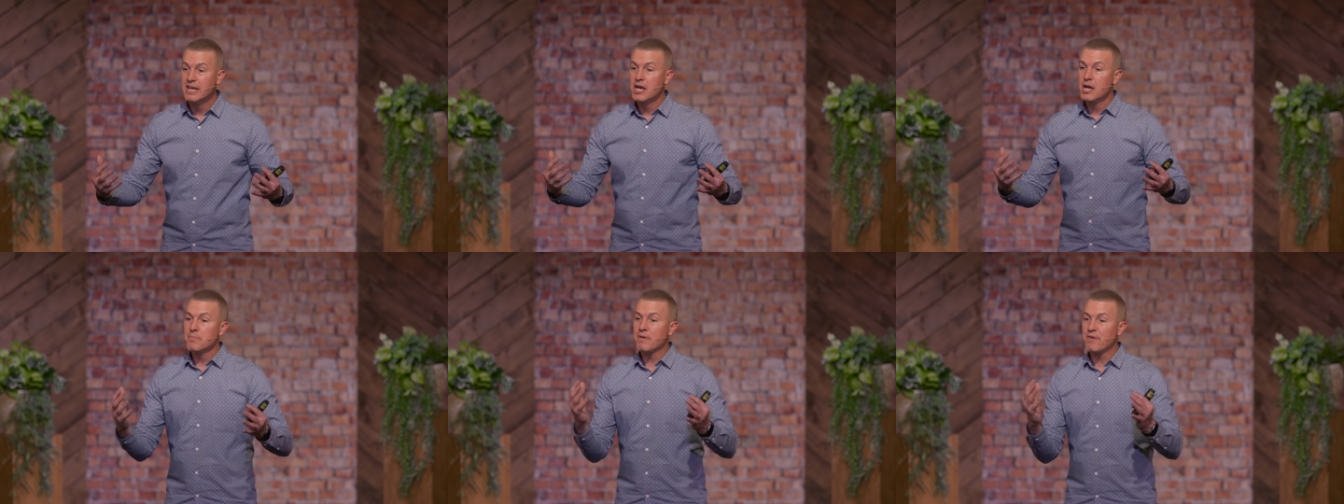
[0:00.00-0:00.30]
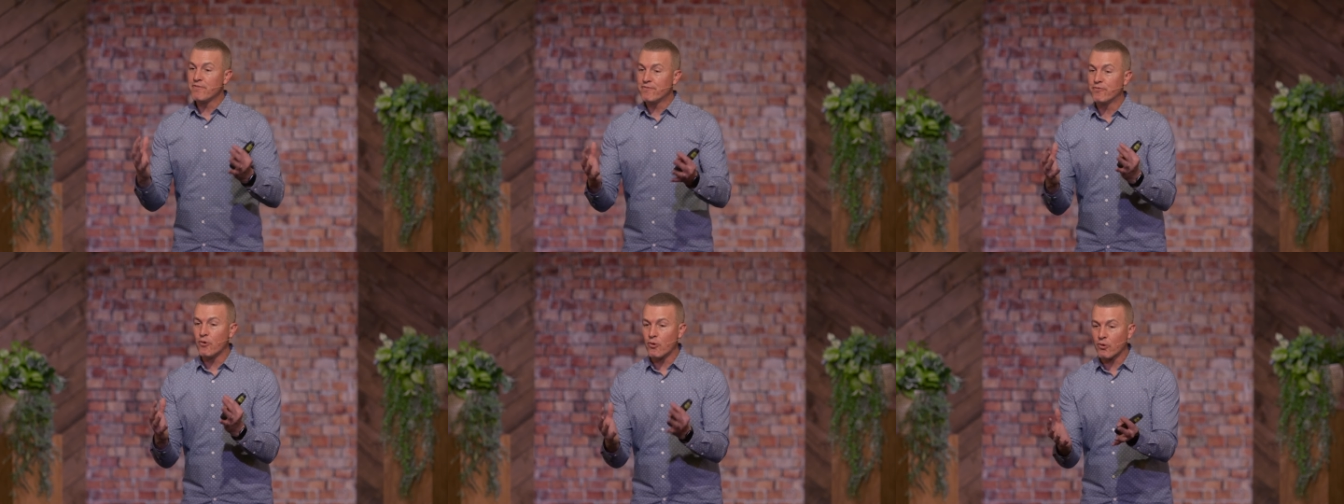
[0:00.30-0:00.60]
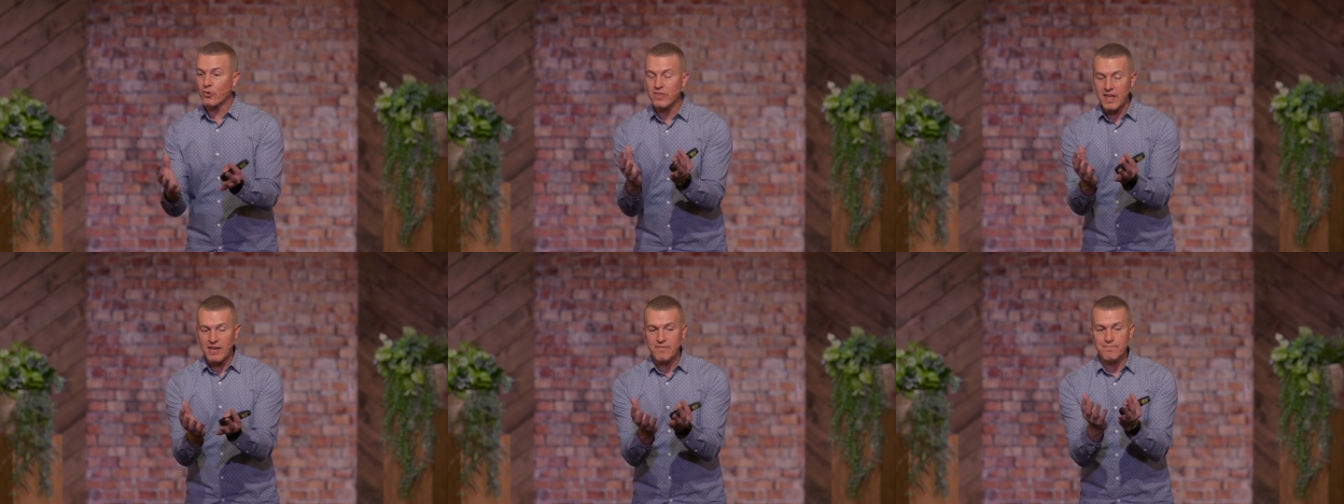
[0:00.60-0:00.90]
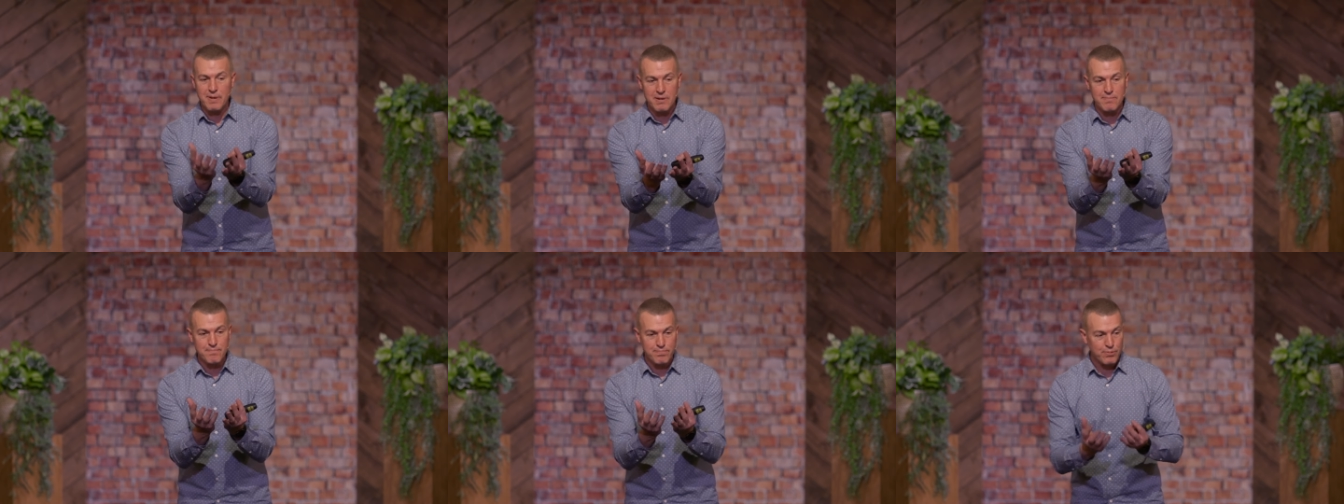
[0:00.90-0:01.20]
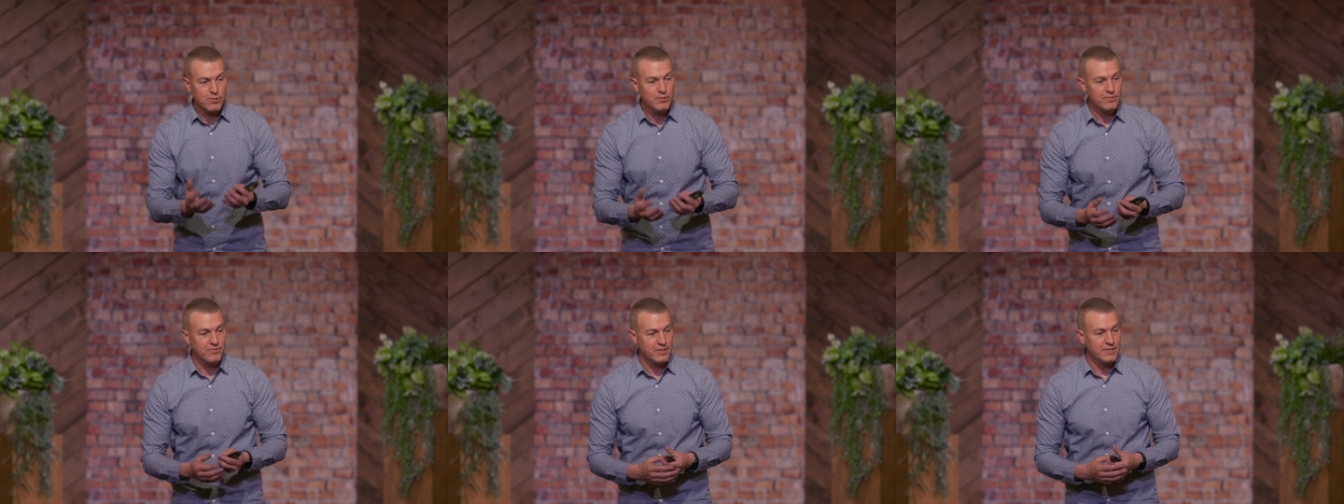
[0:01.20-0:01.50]
before they've been
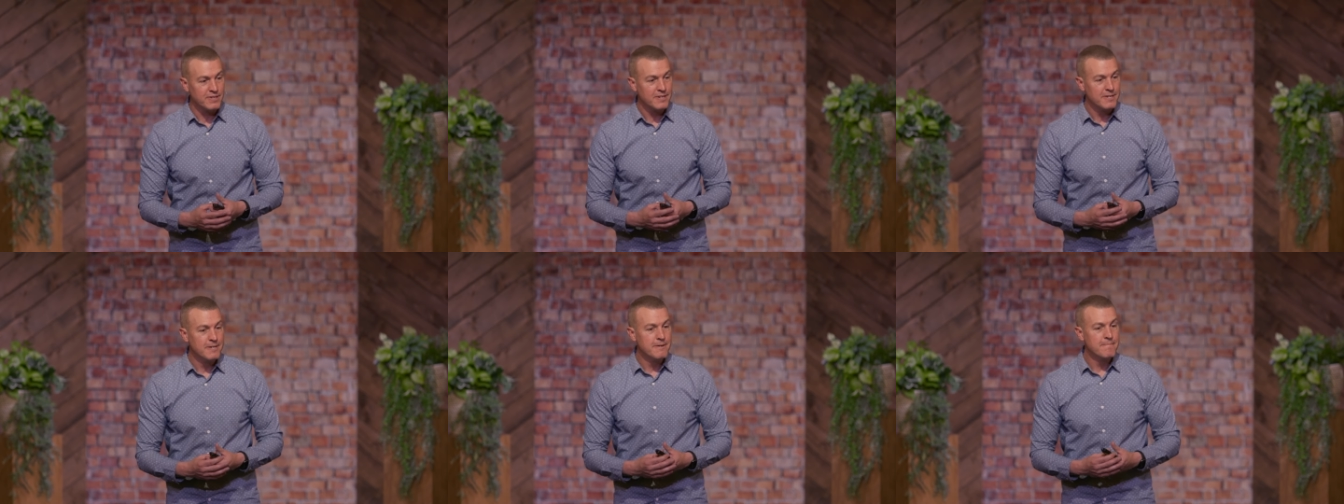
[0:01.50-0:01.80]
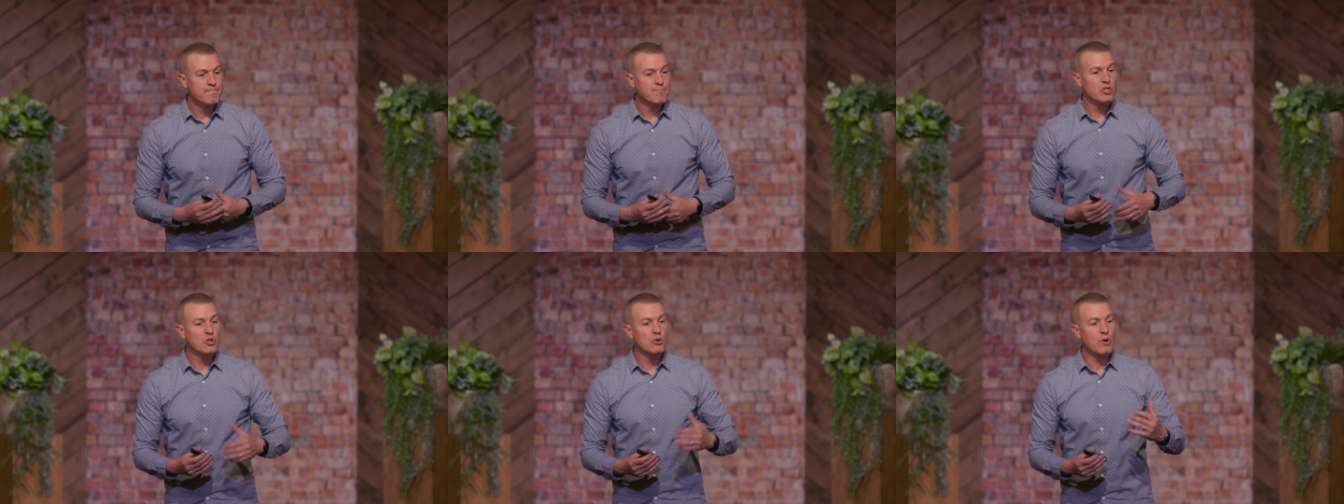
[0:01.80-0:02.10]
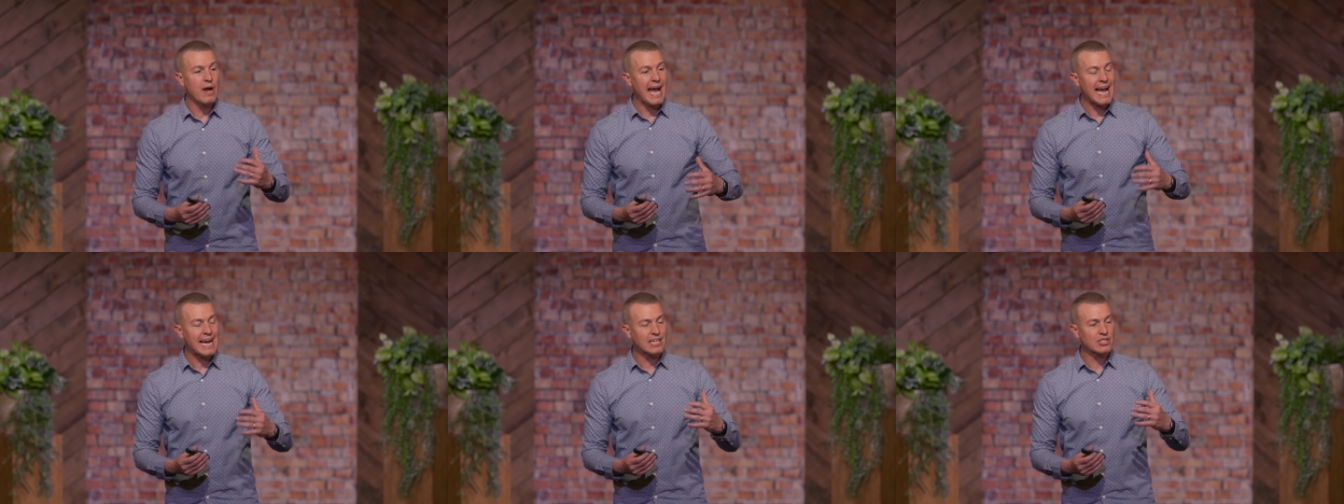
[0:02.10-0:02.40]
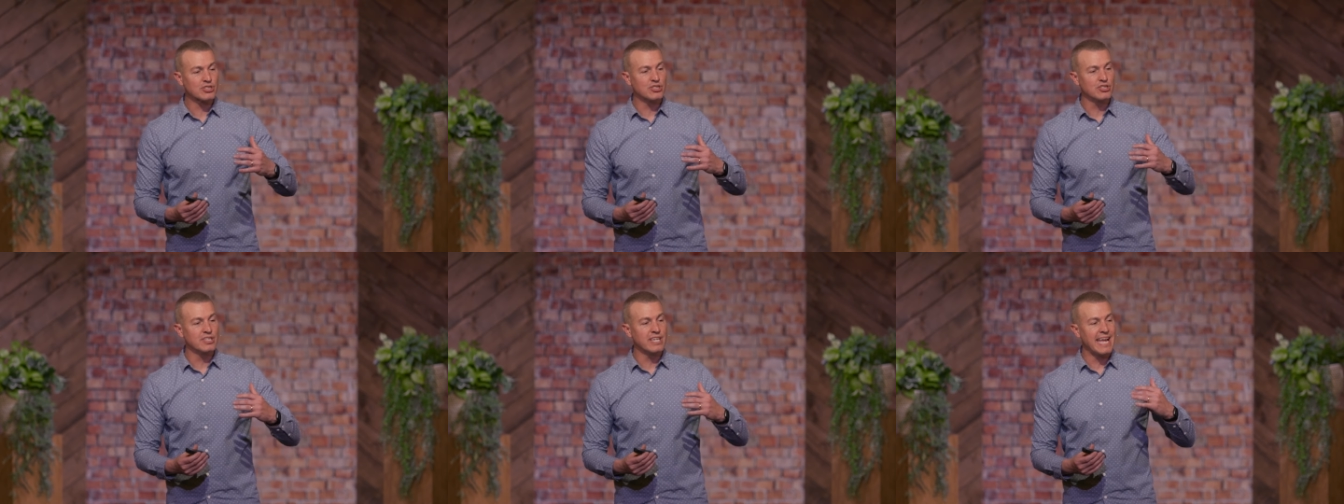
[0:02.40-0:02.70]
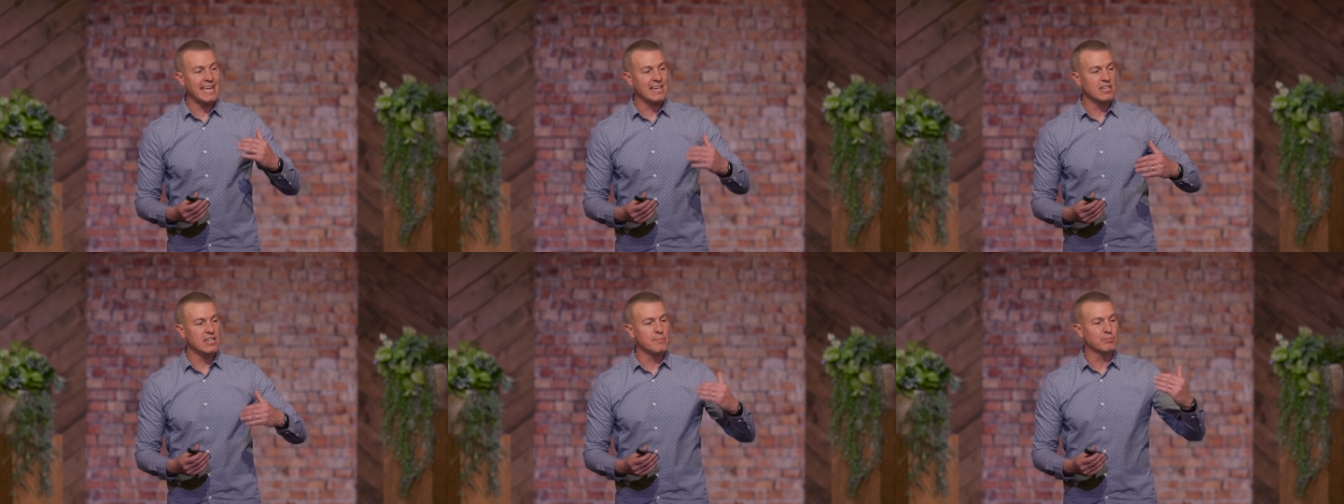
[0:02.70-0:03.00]
proven, you actually
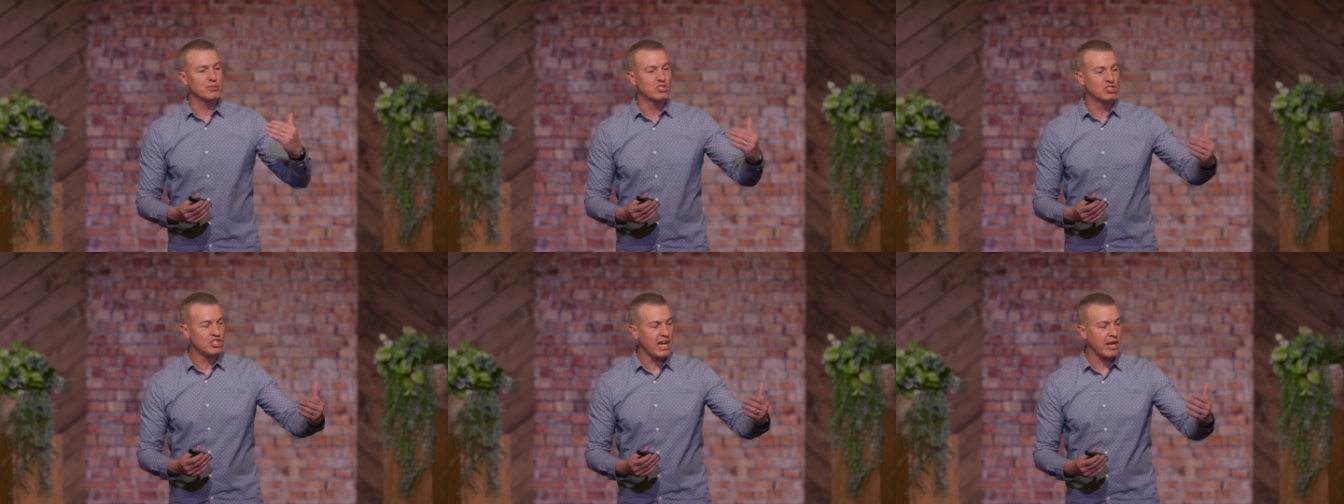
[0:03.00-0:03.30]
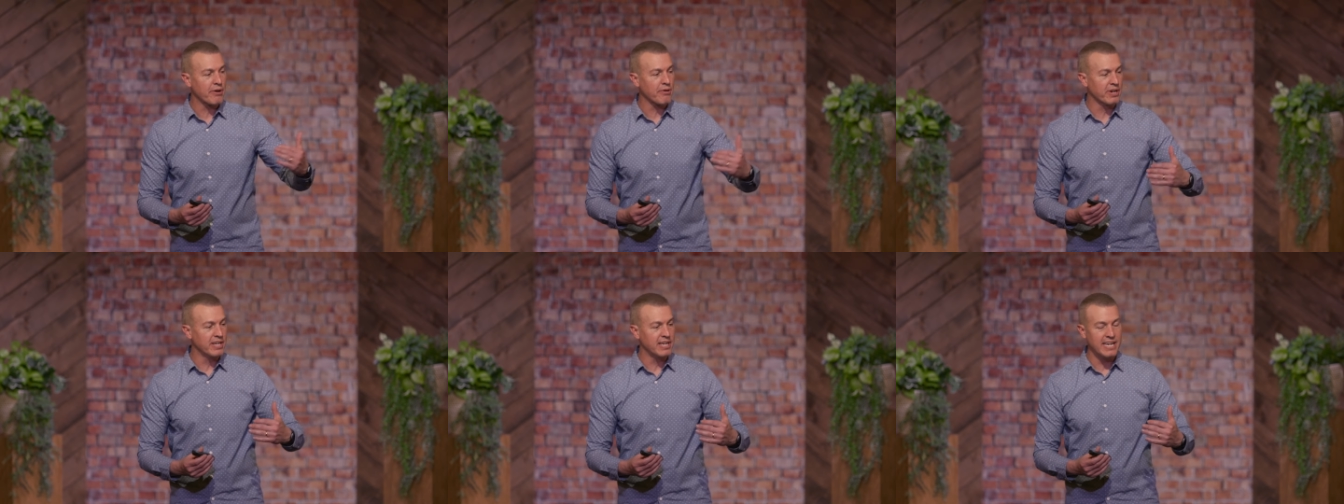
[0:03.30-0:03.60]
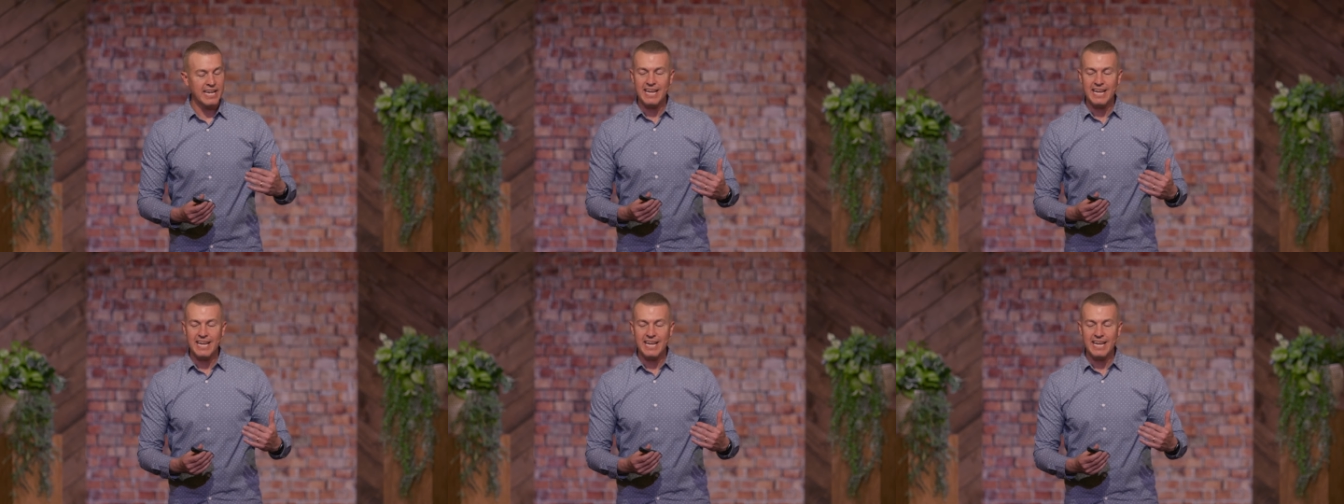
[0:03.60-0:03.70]
end up sharing